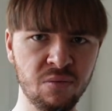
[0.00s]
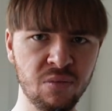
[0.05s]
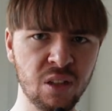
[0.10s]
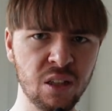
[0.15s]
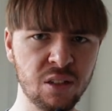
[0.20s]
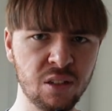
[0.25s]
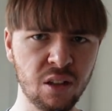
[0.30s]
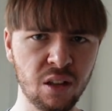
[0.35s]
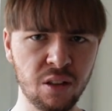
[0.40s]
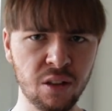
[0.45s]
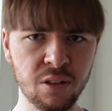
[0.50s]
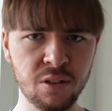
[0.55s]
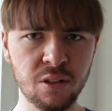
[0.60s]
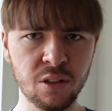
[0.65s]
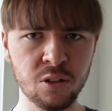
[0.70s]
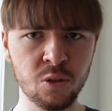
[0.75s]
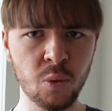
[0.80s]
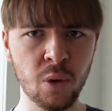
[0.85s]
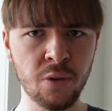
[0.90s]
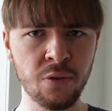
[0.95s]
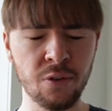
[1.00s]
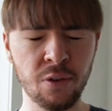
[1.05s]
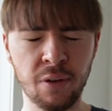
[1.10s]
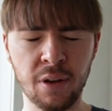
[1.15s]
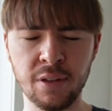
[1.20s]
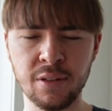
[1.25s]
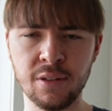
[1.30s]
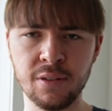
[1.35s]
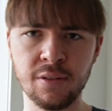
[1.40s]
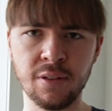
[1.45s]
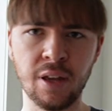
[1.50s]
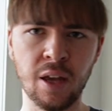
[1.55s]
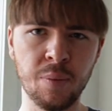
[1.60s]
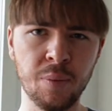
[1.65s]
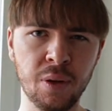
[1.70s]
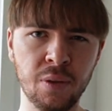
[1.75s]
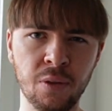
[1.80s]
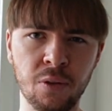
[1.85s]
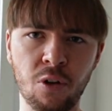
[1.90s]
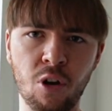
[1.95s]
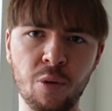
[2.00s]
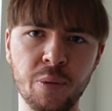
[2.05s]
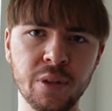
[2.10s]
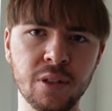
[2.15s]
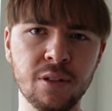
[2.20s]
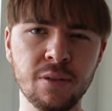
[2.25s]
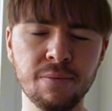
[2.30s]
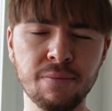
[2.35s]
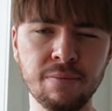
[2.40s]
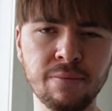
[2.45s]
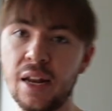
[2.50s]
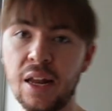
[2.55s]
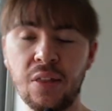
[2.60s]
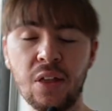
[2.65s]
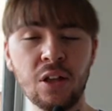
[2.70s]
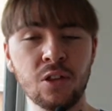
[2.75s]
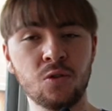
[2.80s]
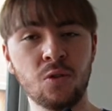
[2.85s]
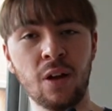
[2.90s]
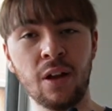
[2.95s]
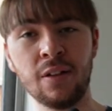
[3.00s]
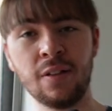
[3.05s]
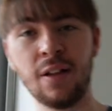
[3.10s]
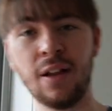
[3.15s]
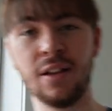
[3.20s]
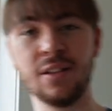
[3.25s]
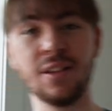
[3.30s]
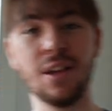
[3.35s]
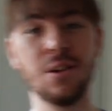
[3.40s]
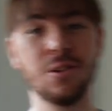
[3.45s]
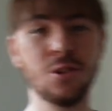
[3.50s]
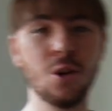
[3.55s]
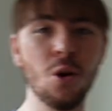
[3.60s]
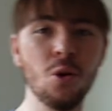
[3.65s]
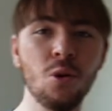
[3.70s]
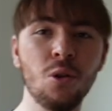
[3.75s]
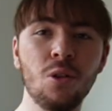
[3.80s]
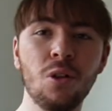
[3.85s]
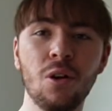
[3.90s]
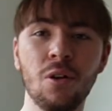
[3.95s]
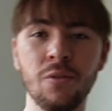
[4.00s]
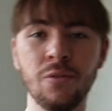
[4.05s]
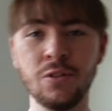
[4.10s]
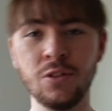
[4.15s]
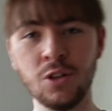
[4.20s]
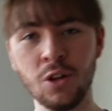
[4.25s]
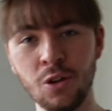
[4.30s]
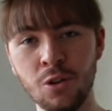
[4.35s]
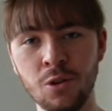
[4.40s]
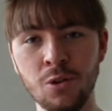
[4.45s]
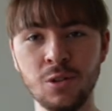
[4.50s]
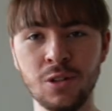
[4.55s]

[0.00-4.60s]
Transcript: Let's wait for your answers to come in the comments. Now that's right, class, a total of 2